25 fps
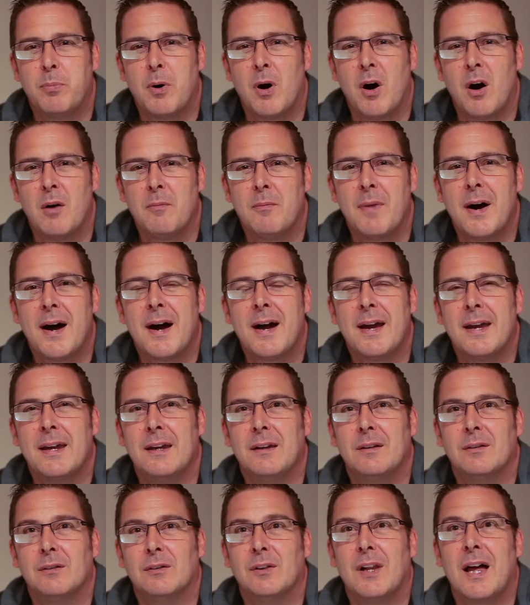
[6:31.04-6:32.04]
Part of
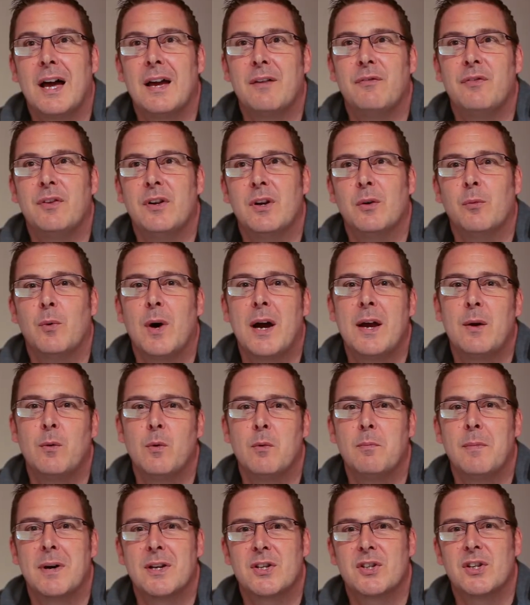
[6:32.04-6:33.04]
my life, in a way,
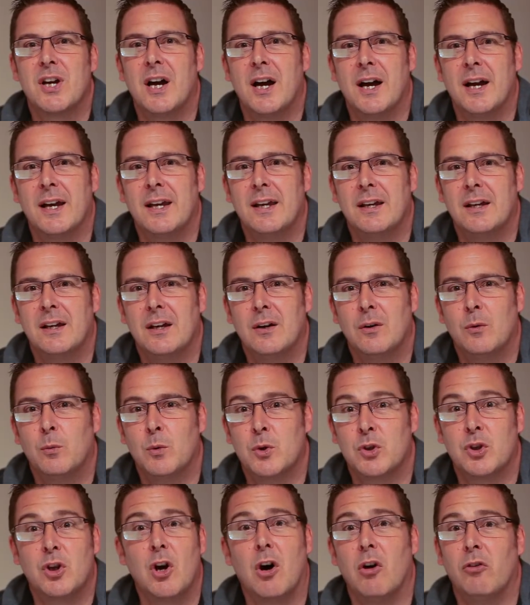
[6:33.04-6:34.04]
with my sight
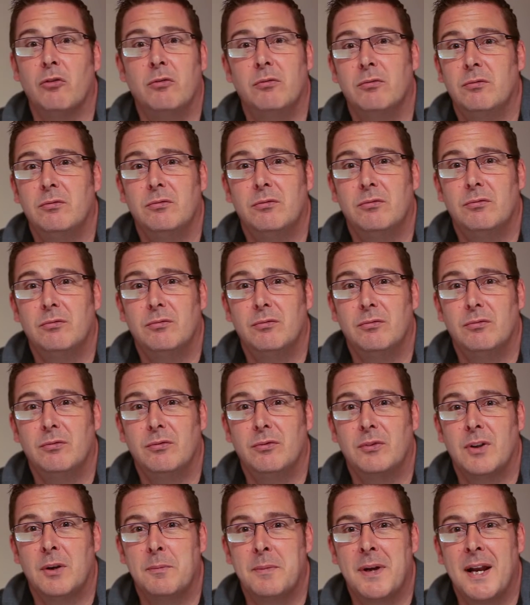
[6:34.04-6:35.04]
was gone.
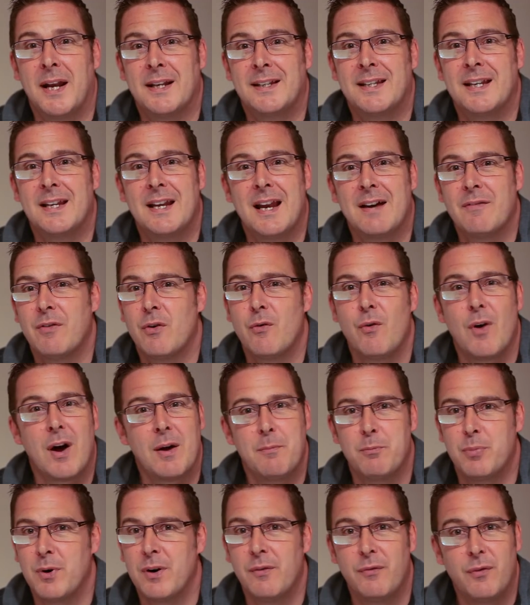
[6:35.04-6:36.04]
I didn't have a
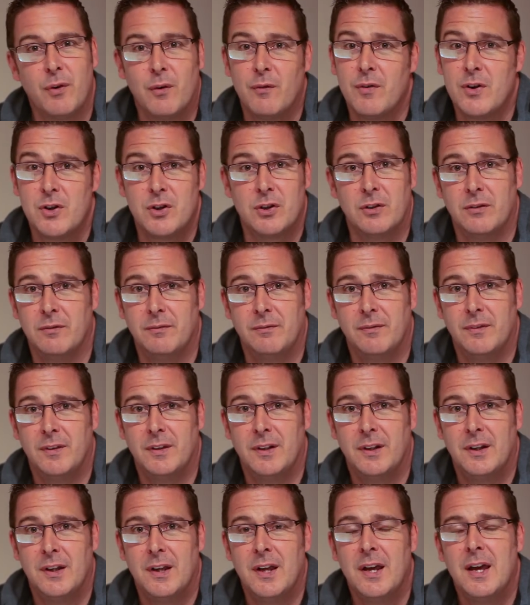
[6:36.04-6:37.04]
right peripheral vision.
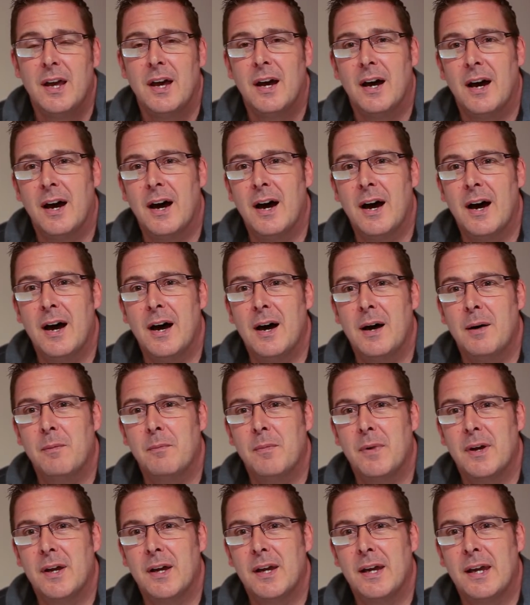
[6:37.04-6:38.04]

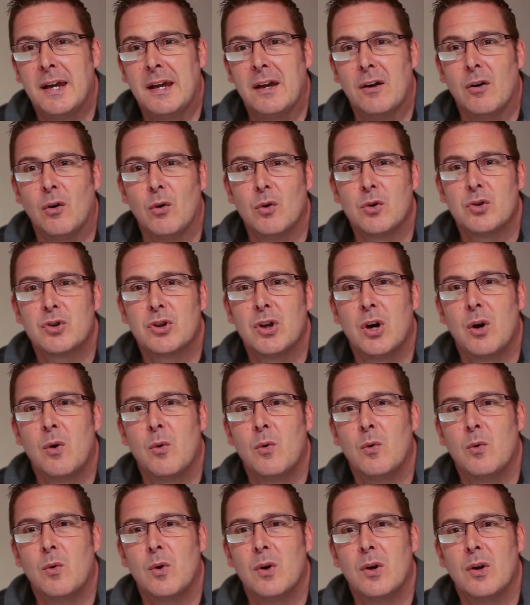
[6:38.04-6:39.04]
It
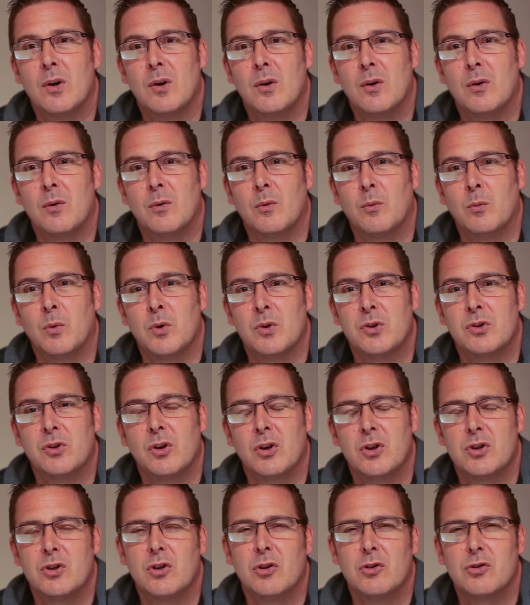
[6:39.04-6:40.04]
also was,
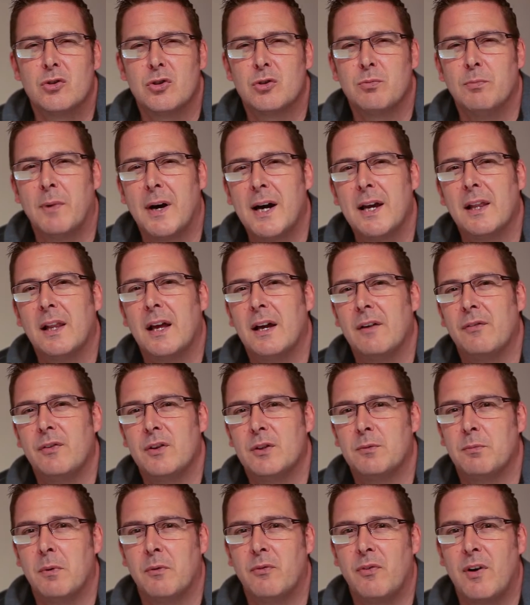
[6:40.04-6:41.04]
it's not just my life,
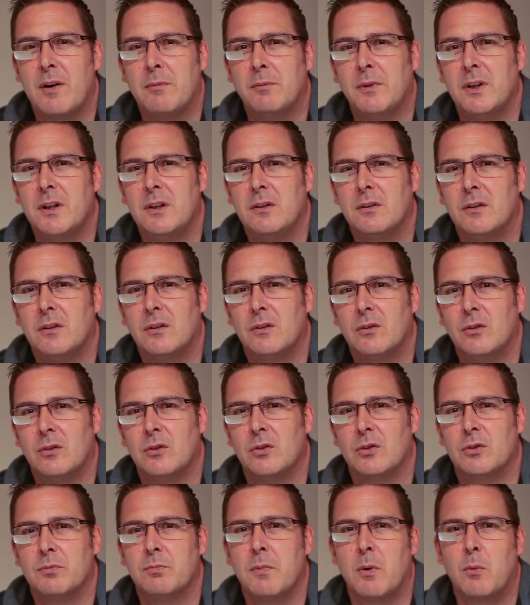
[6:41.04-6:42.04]
it's my family,
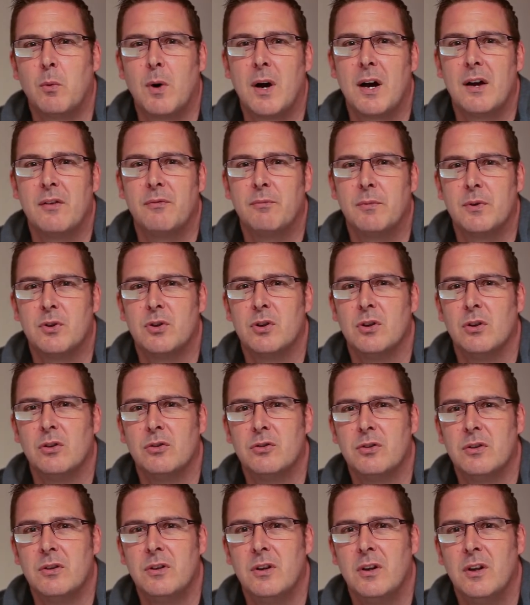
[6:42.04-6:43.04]
because my wife, my
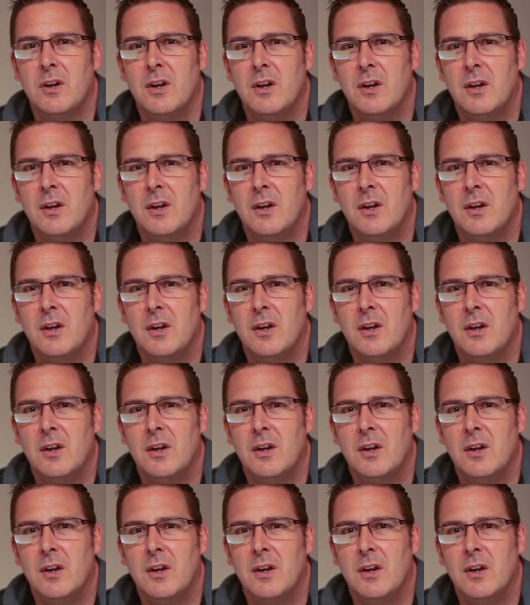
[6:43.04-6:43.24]
children